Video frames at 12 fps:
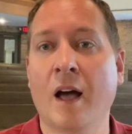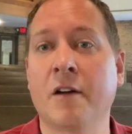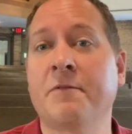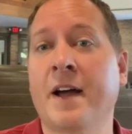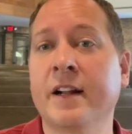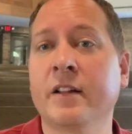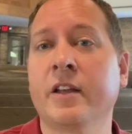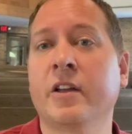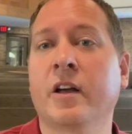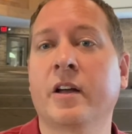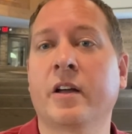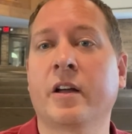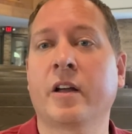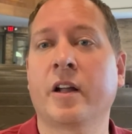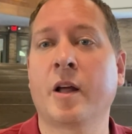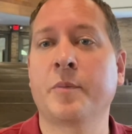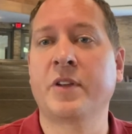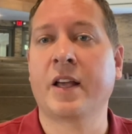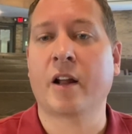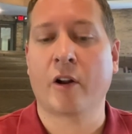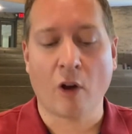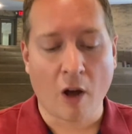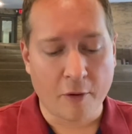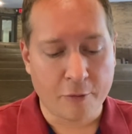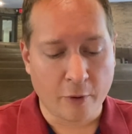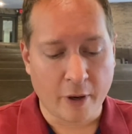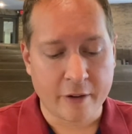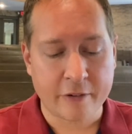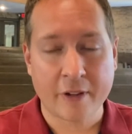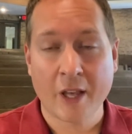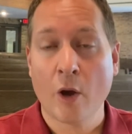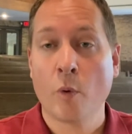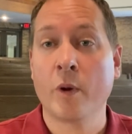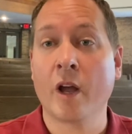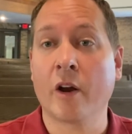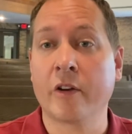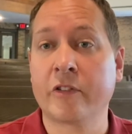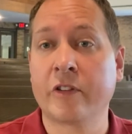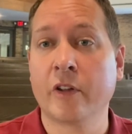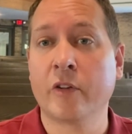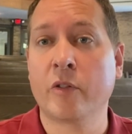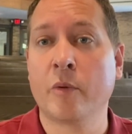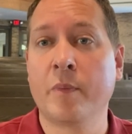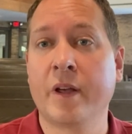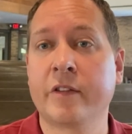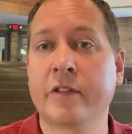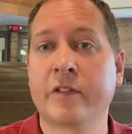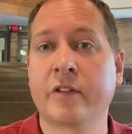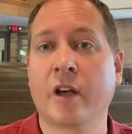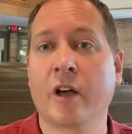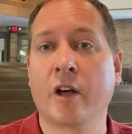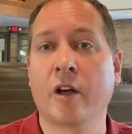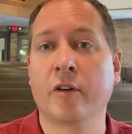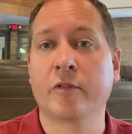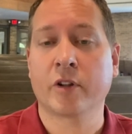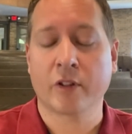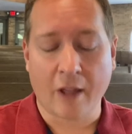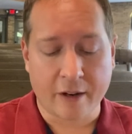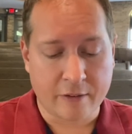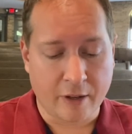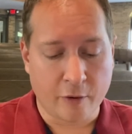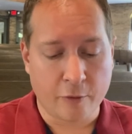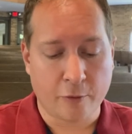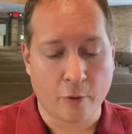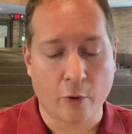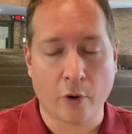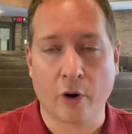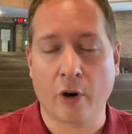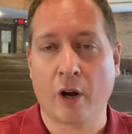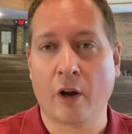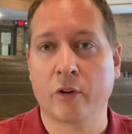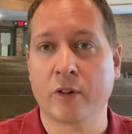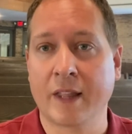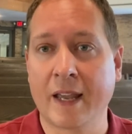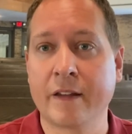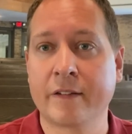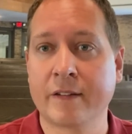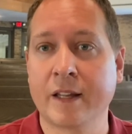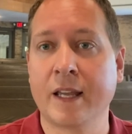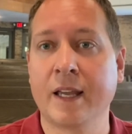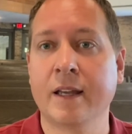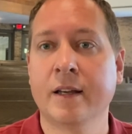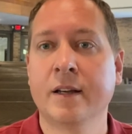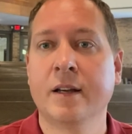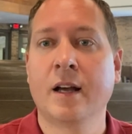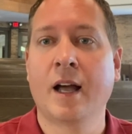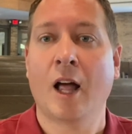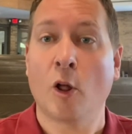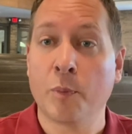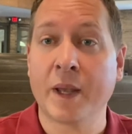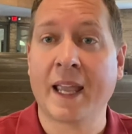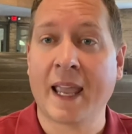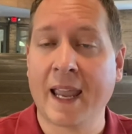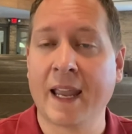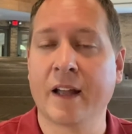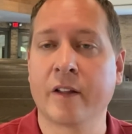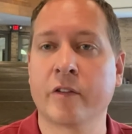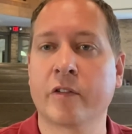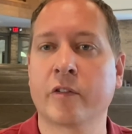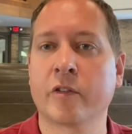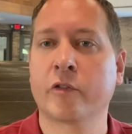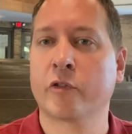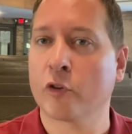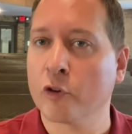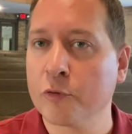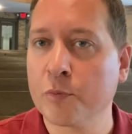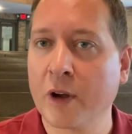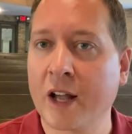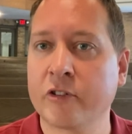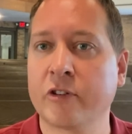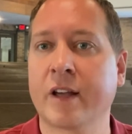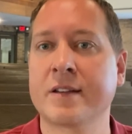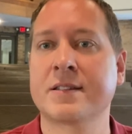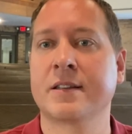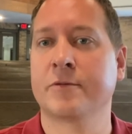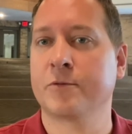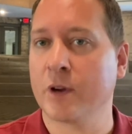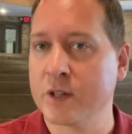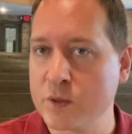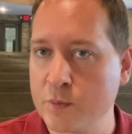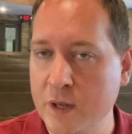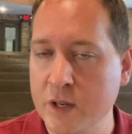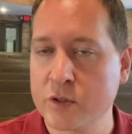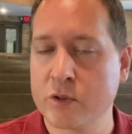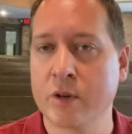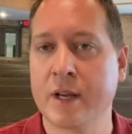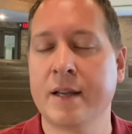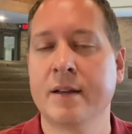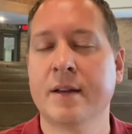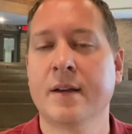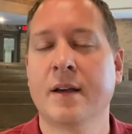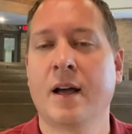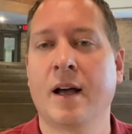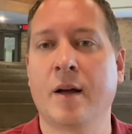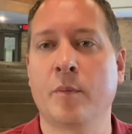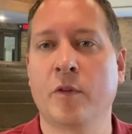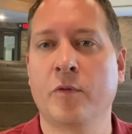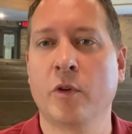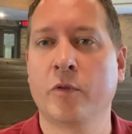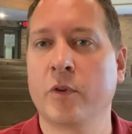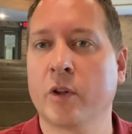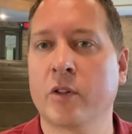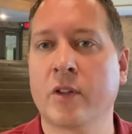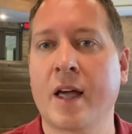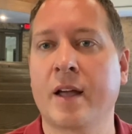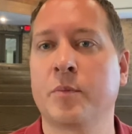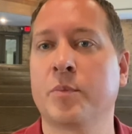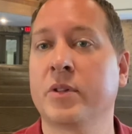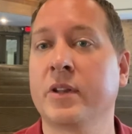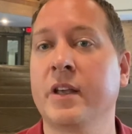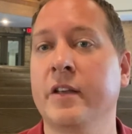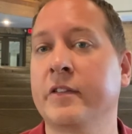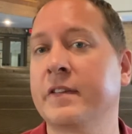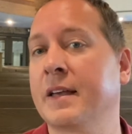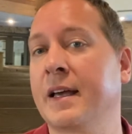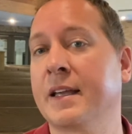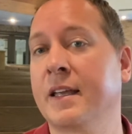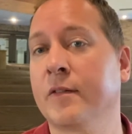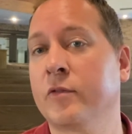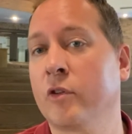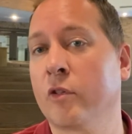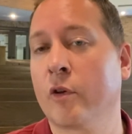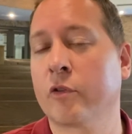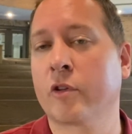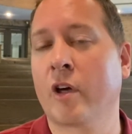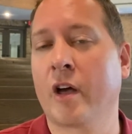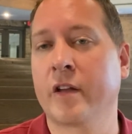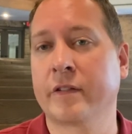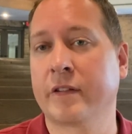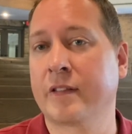Finally, an update on offerings. We are still in the midst of collecting for our Lake City Helping Hands Serve projects and Friends Ministry. If you feel led, please give to those causes.